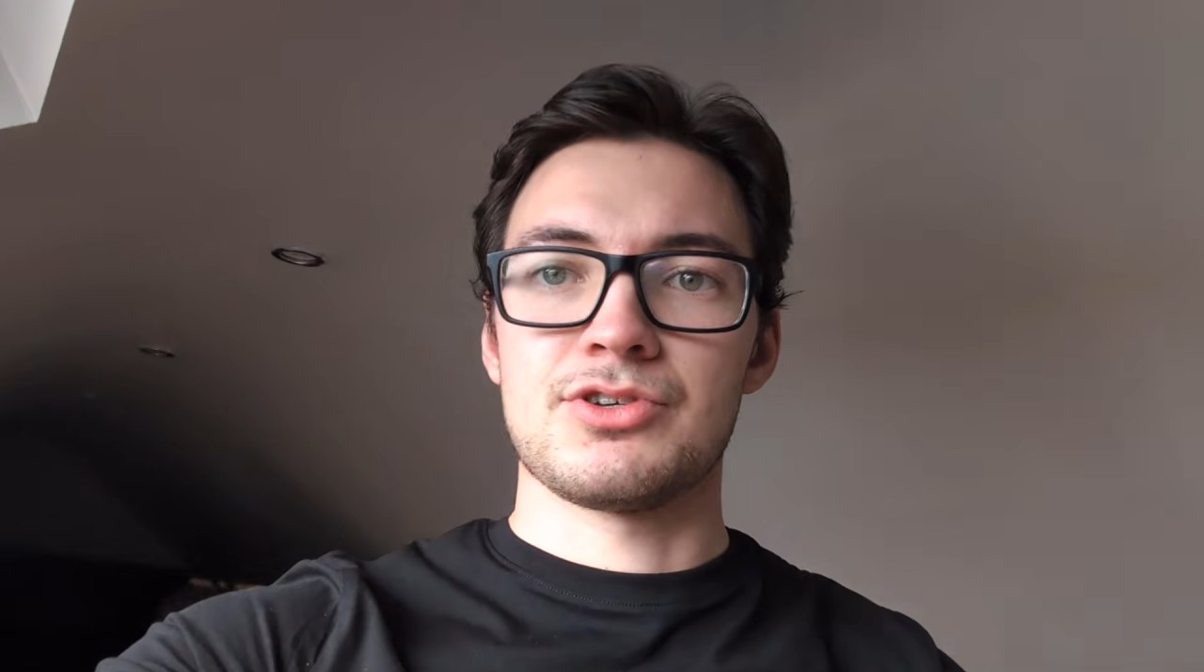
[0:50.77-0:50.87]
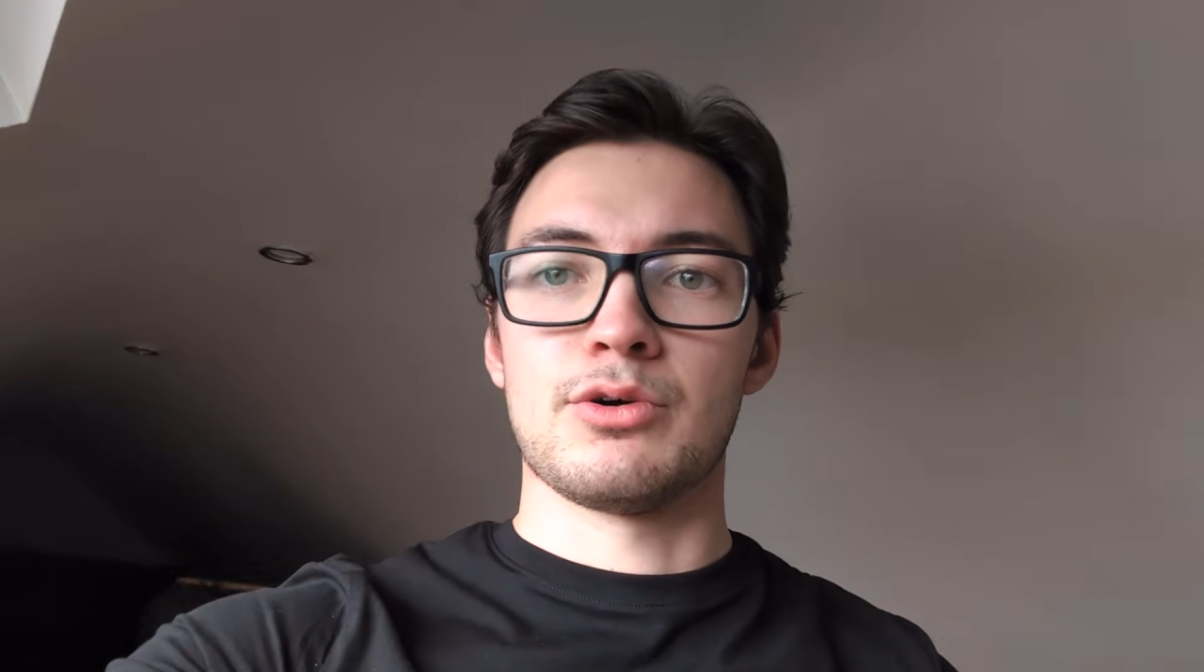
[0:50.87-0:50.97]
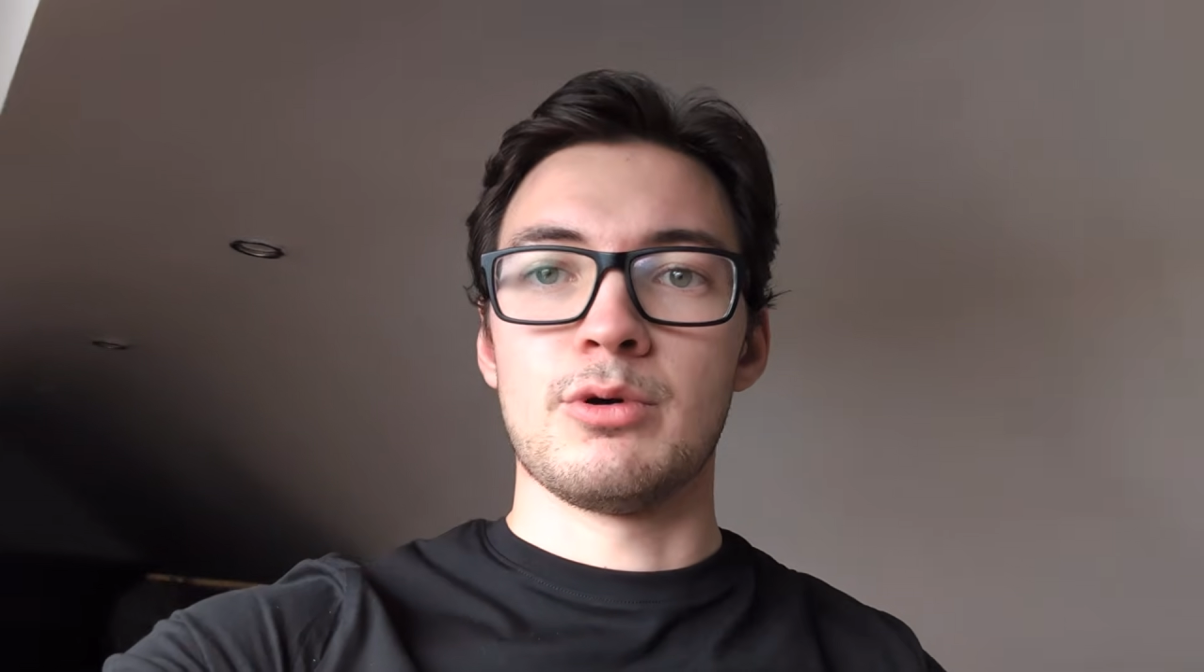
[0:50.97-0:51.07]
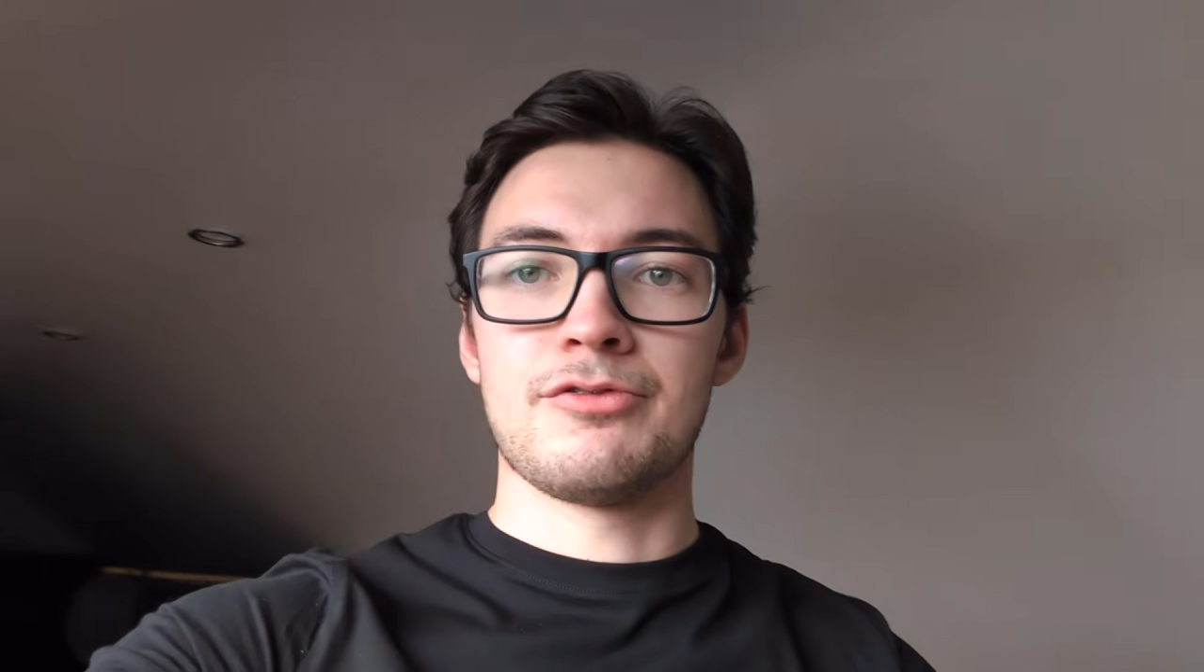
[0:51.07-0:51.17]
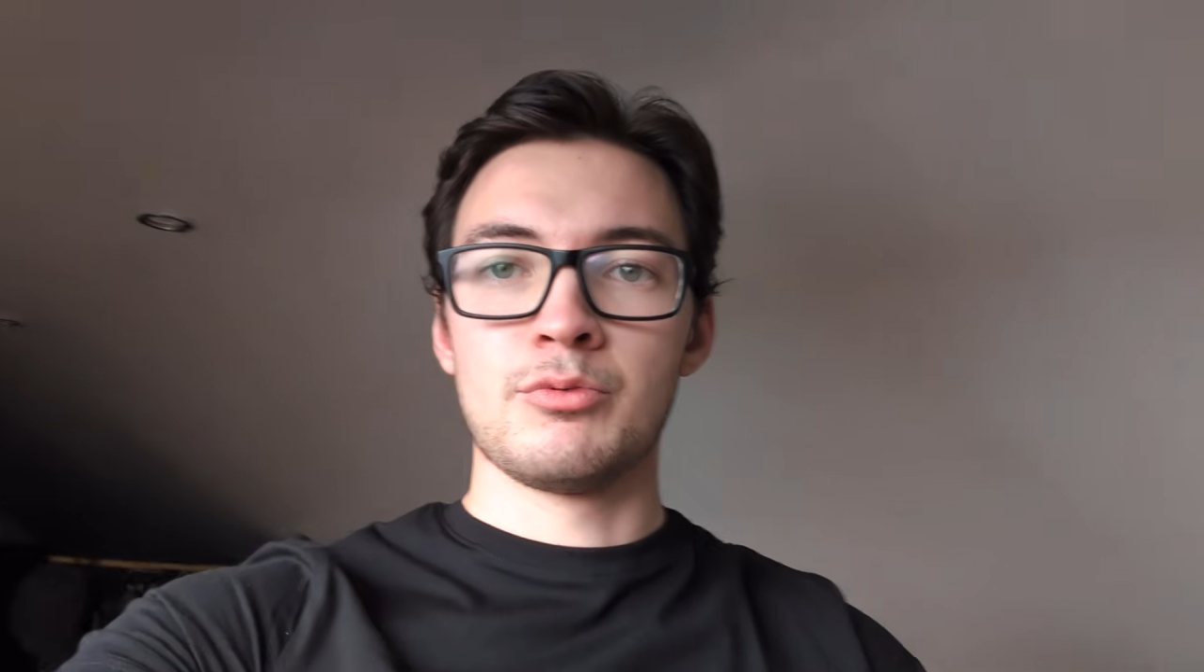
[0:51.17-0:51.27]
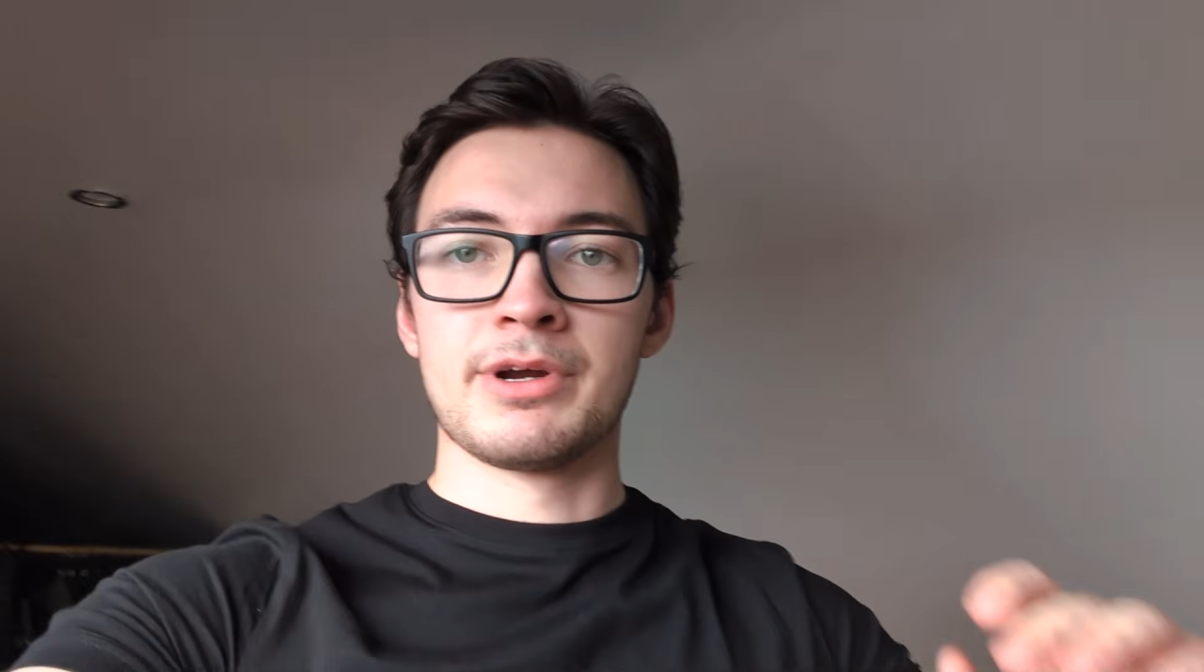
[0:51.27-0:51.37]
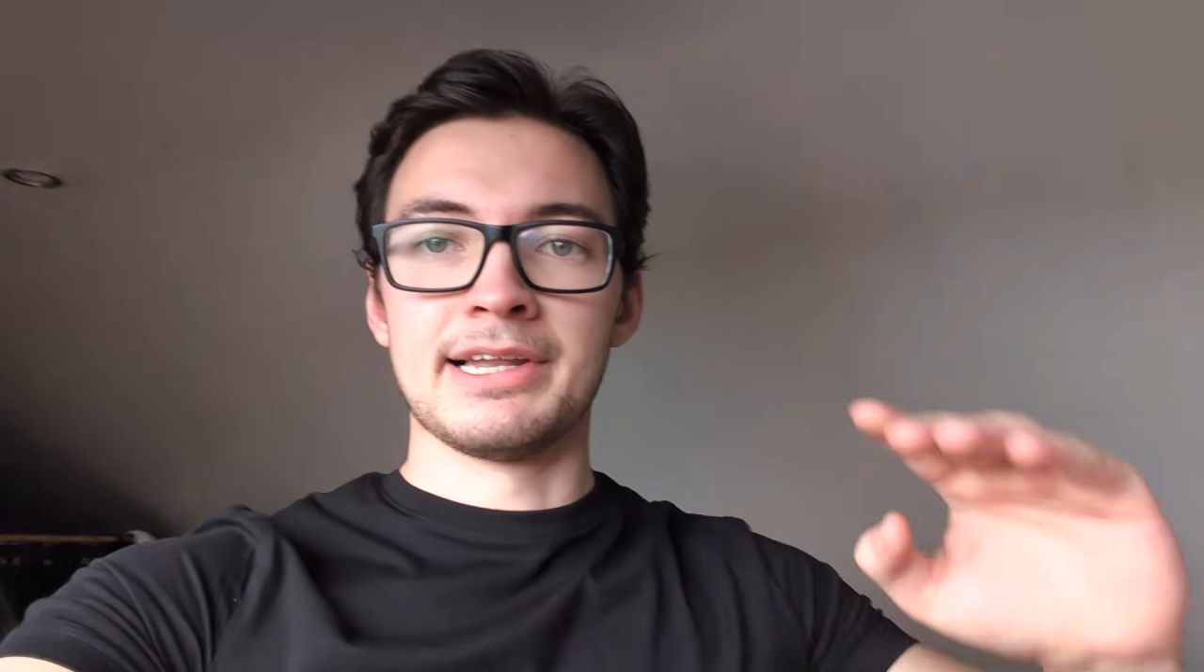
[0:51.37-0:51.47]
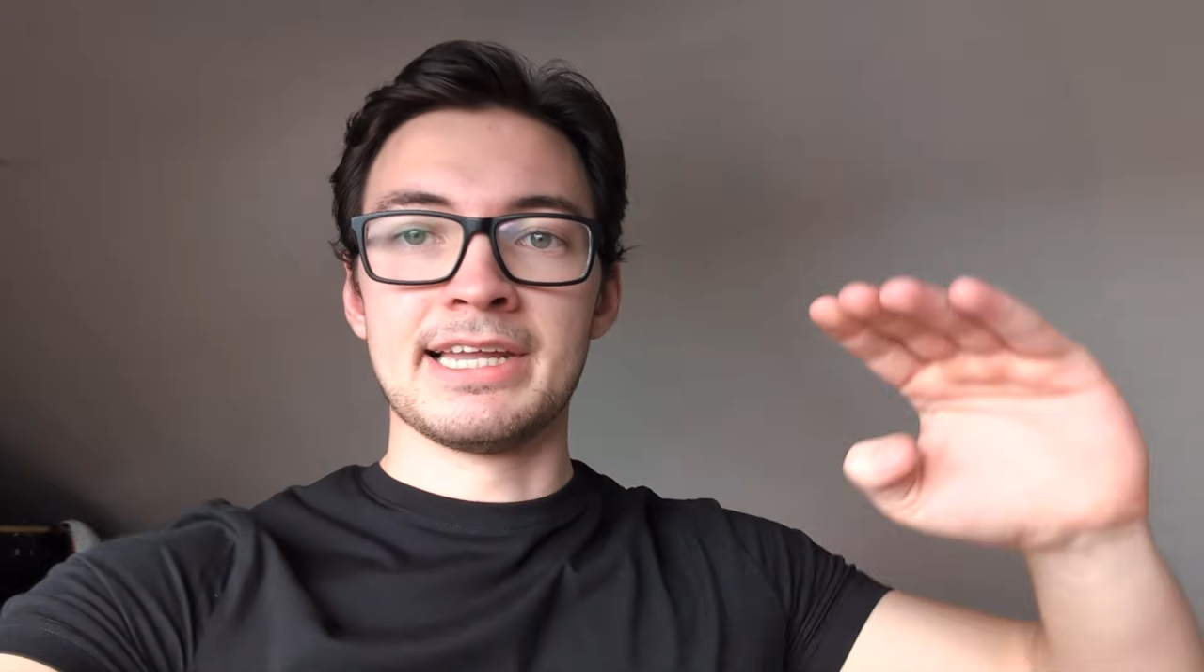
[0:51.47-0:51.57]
So if you want to